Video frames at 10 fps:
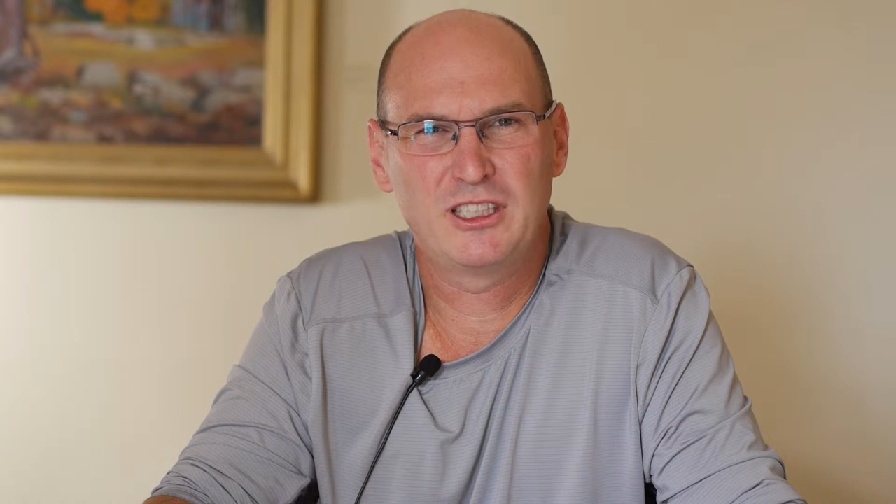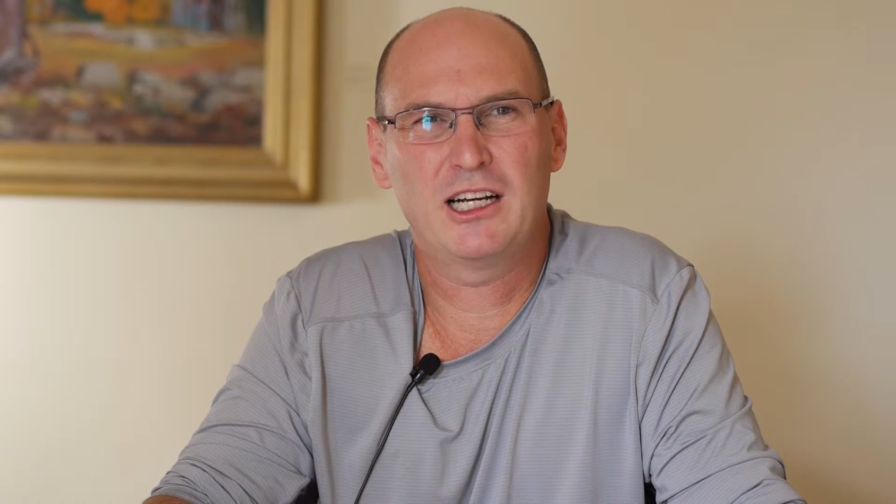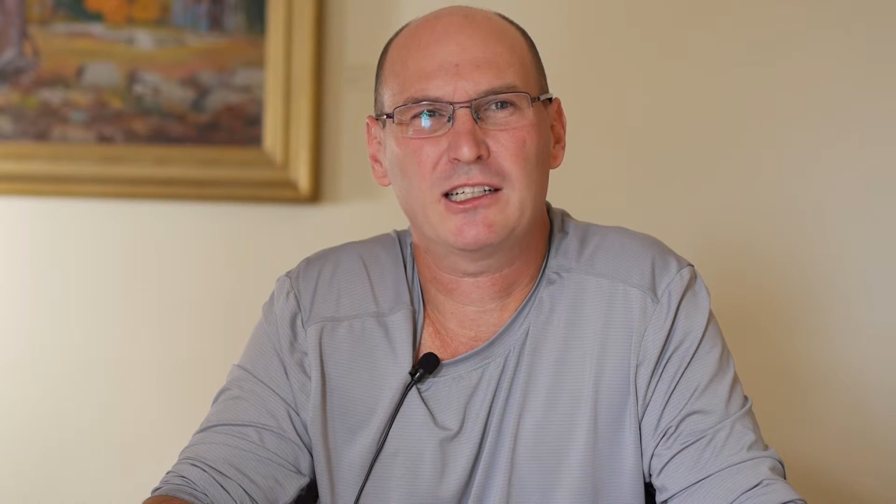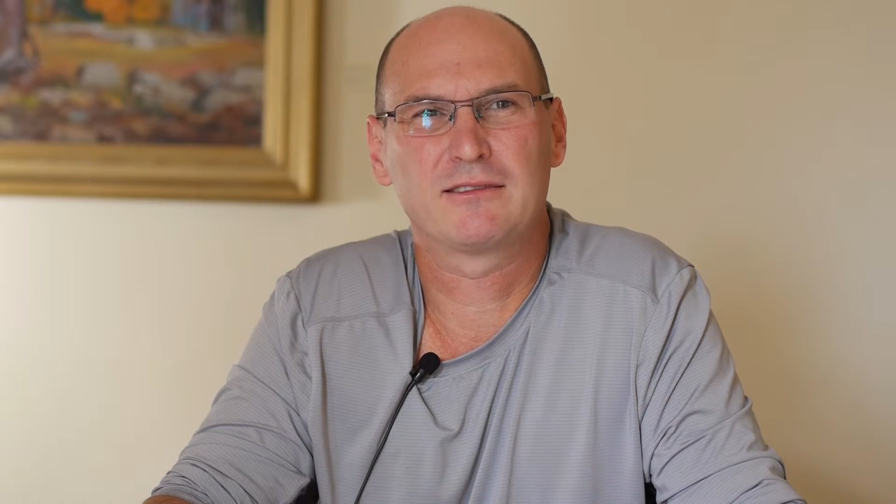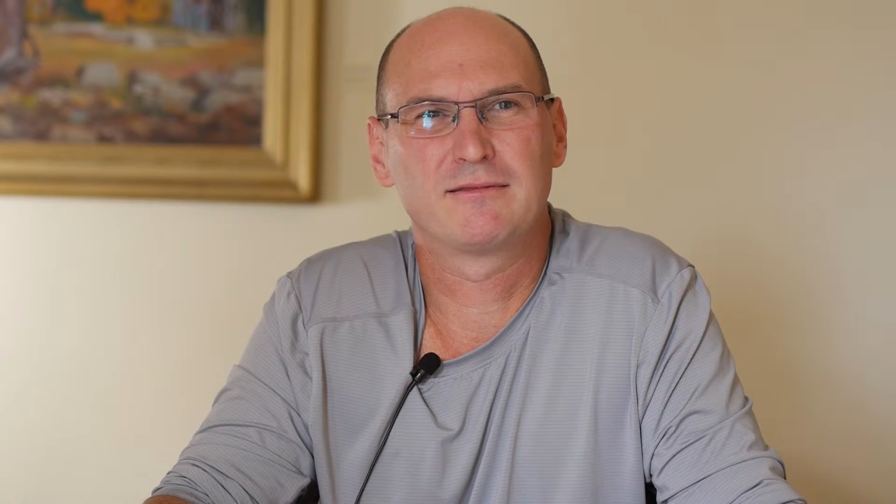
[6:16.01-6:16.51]

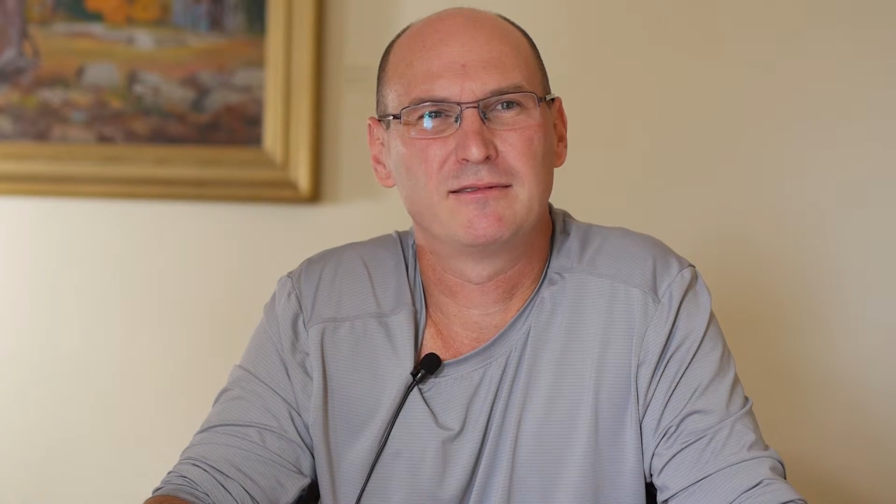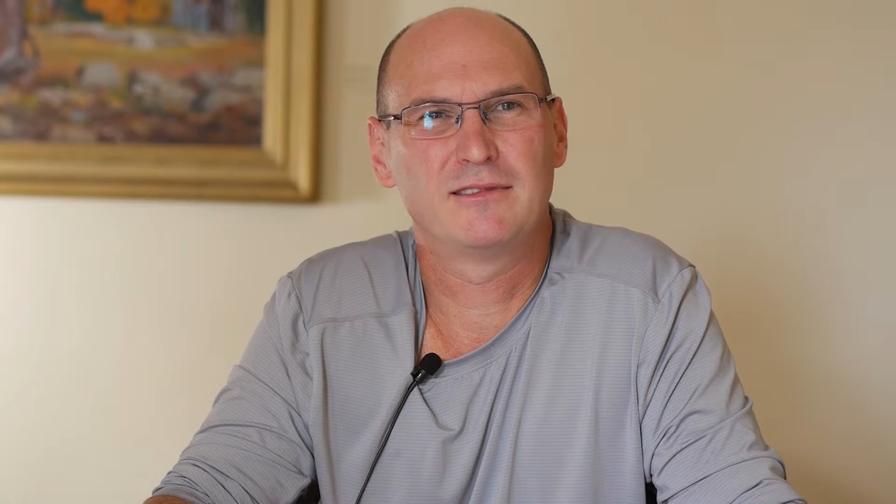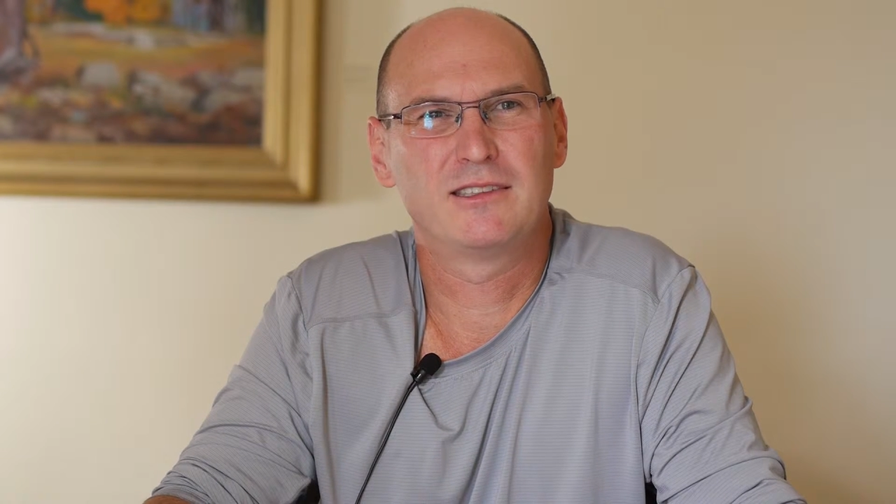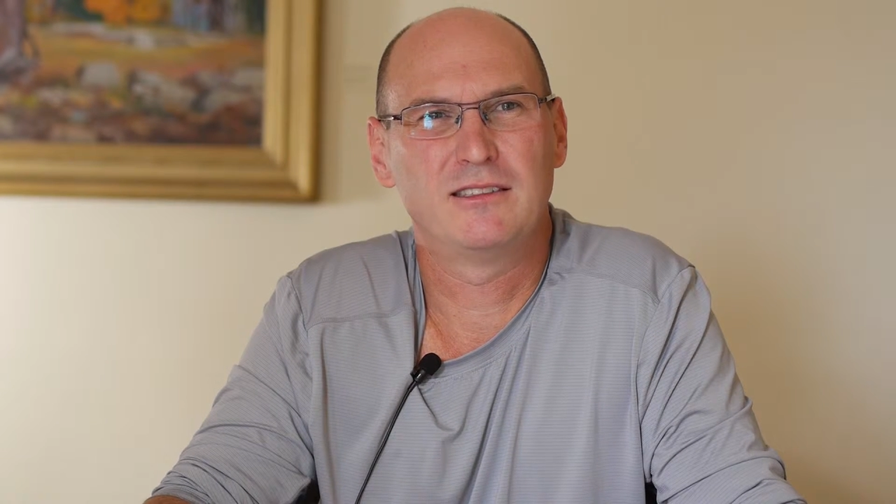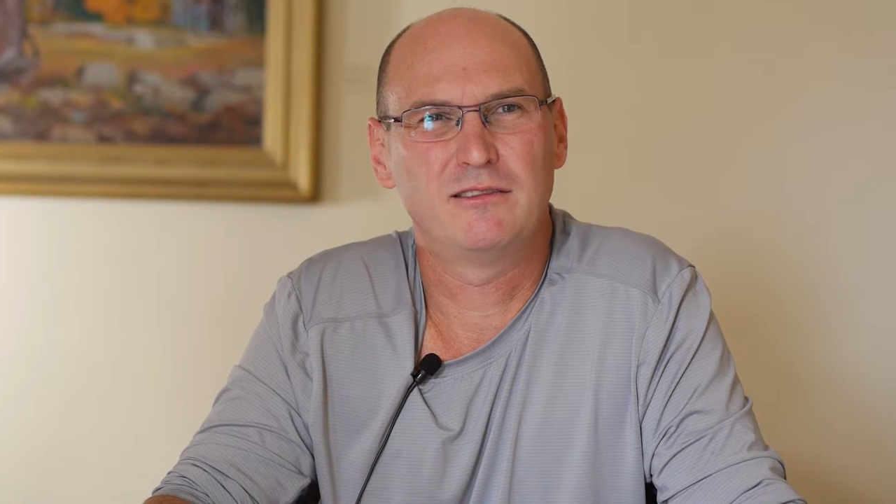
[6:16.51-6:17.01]
Tuck,
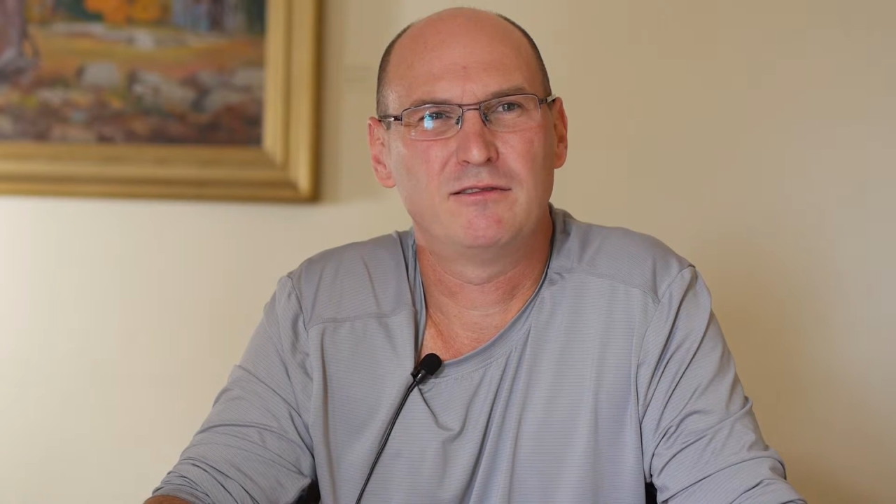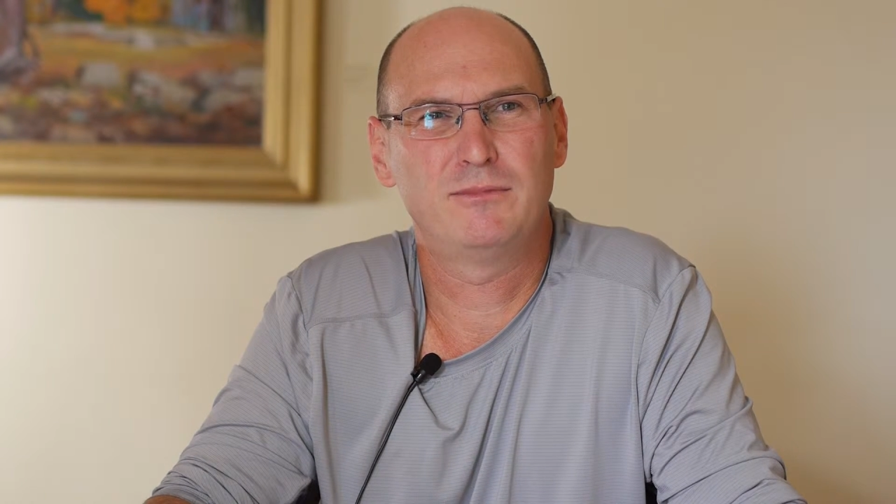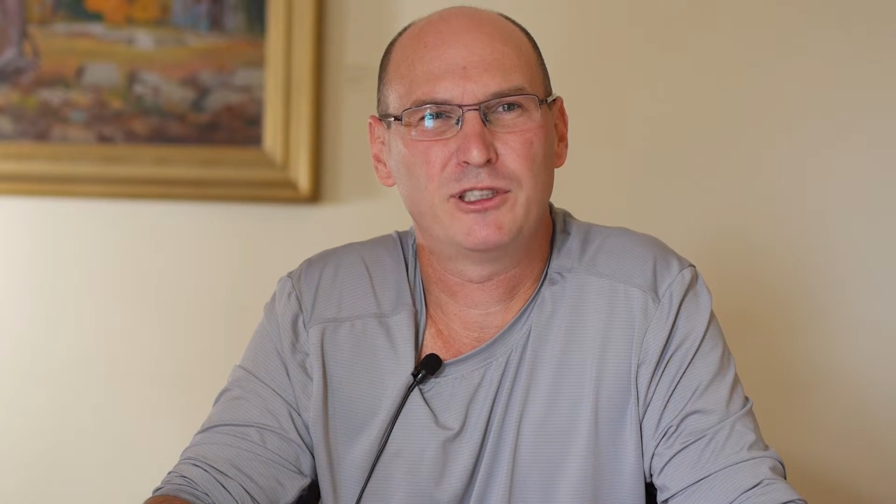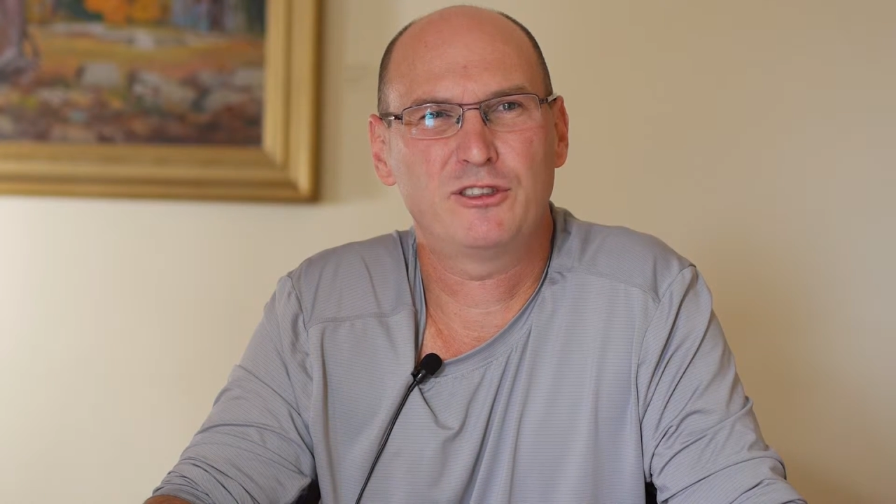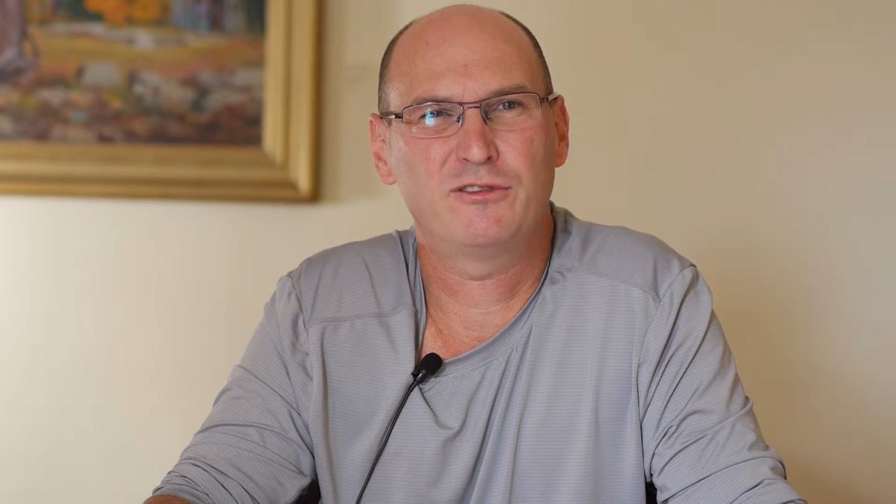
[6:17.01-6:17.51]

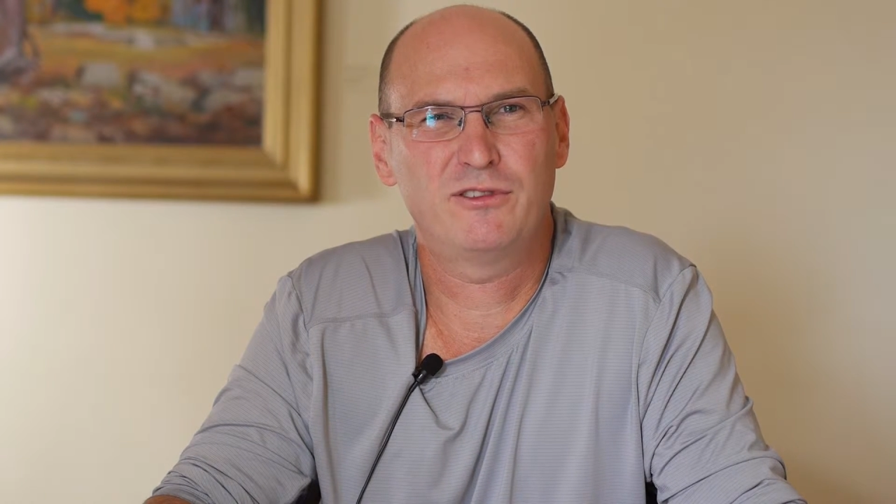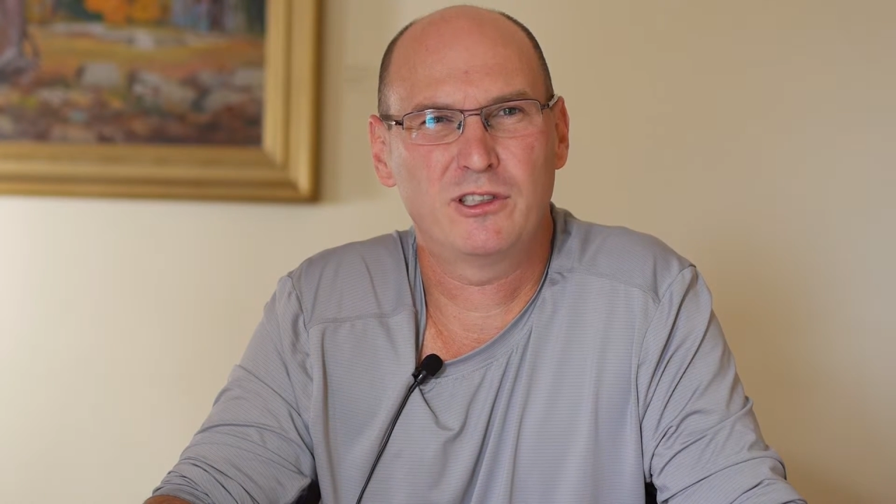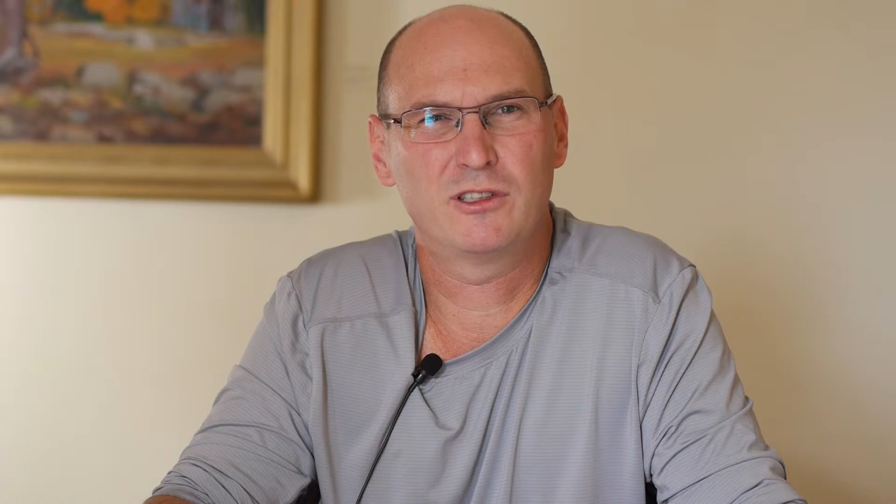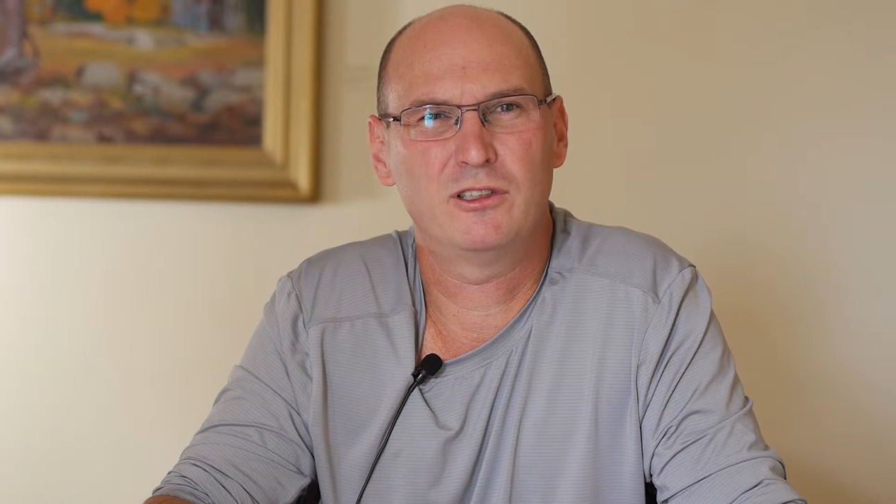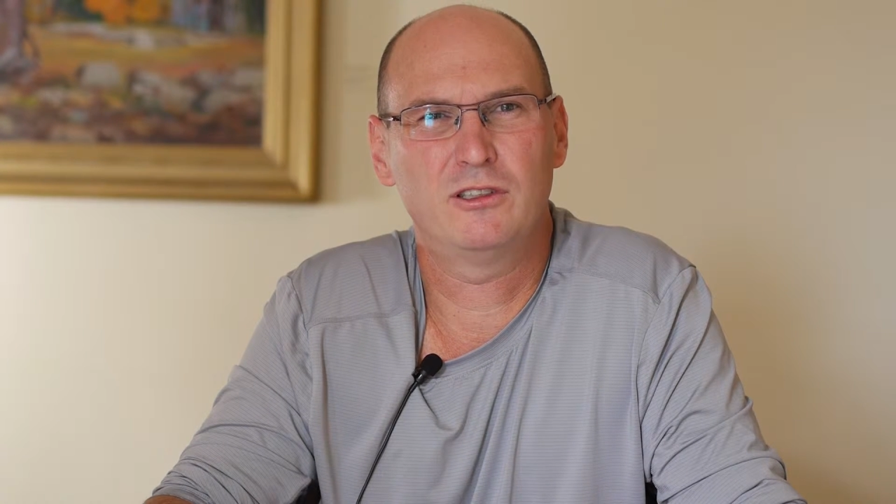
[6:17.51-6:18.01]
Mr.
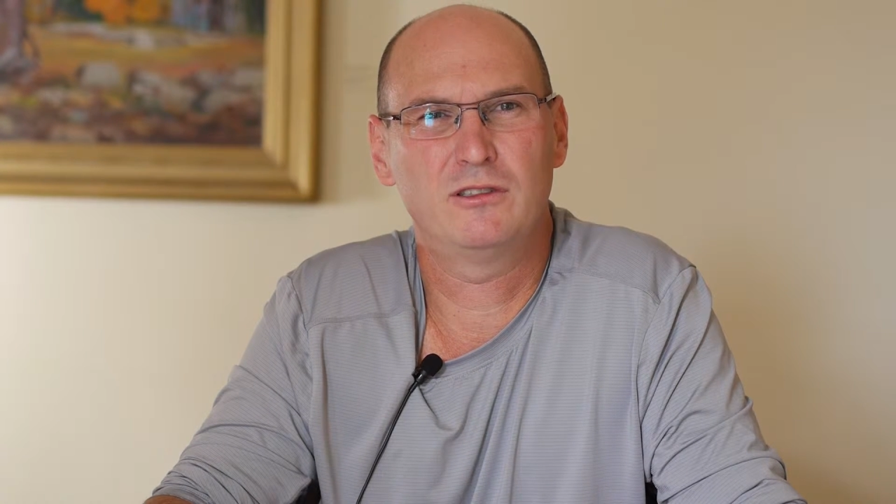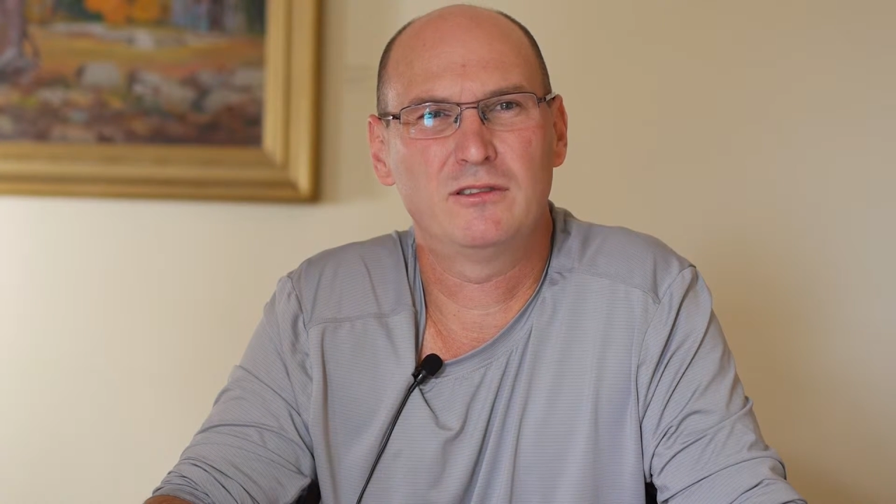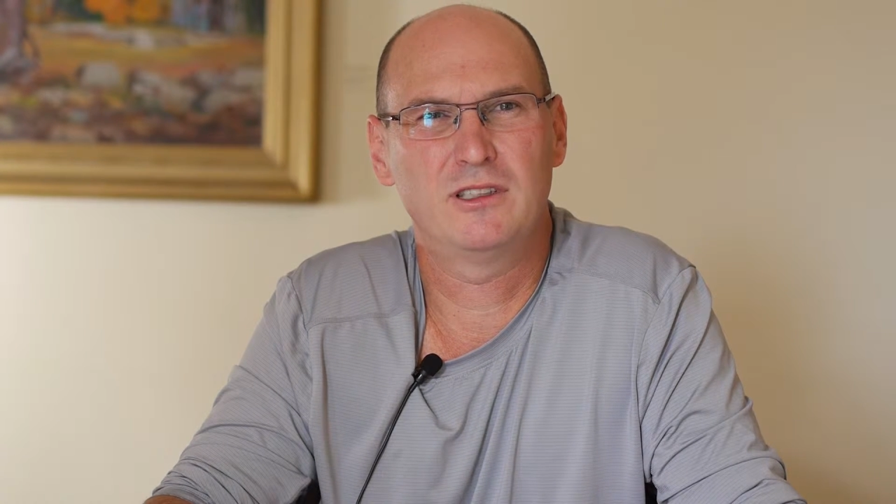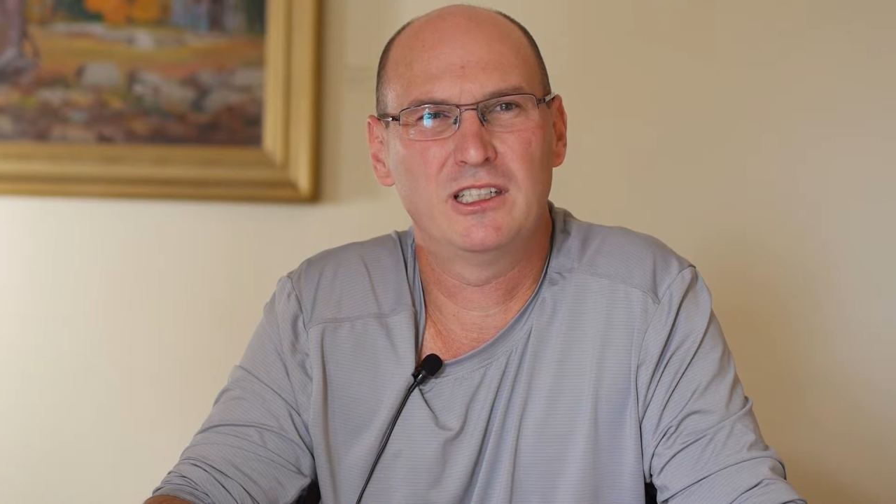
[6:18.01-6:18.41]
Fergal.